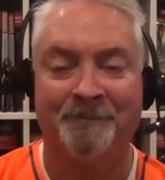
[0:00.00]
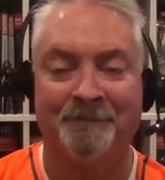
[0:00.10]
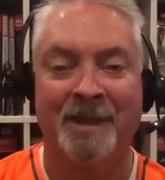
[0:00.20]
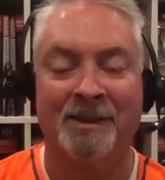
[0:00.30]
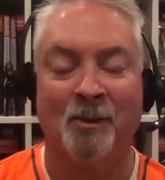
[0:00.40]

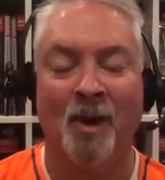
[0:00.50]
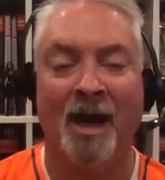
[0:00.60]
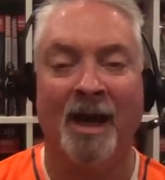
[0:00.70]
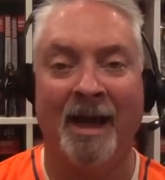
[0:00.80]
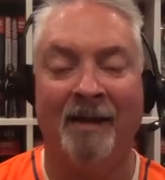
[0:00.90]
That's why
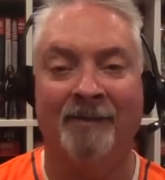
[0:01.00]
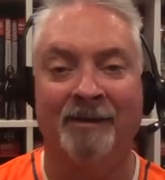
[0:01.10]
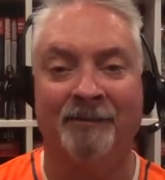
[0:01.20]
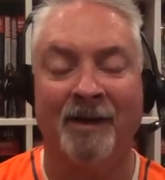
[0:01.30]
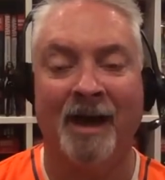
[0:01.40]
I have
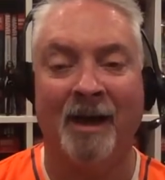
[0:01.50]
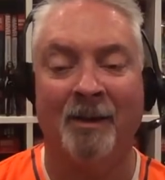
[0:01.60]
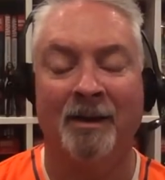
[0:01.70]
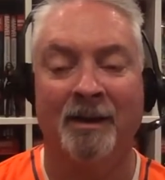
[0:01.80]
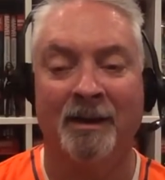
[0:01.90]
it for
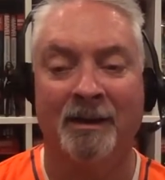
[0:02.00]
Howard.